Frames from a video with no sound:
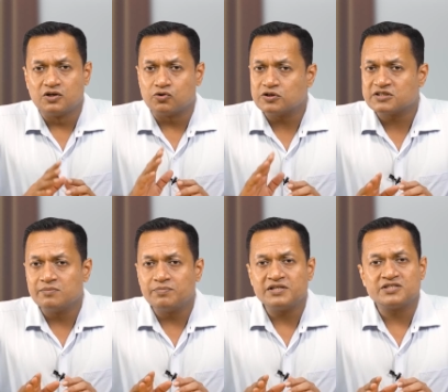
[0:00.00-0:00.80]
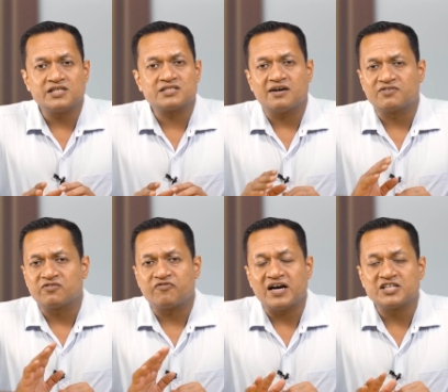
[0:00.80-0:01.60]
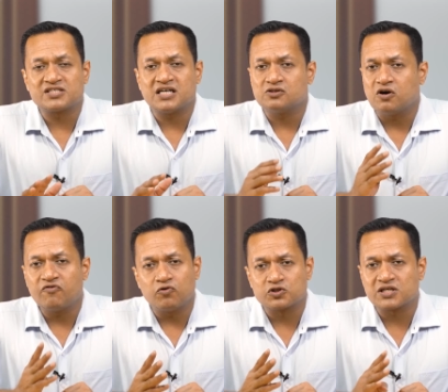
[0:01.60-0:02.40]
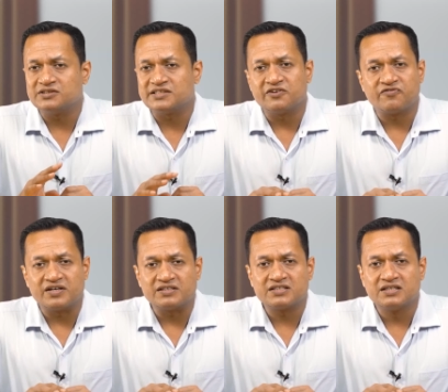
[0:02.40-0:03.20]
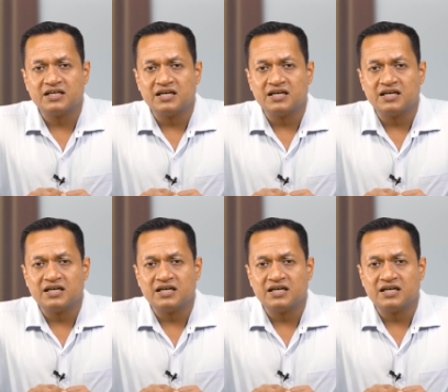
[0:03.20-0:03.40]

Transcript: Don't simply chase after 5-star or 4-star rated funds.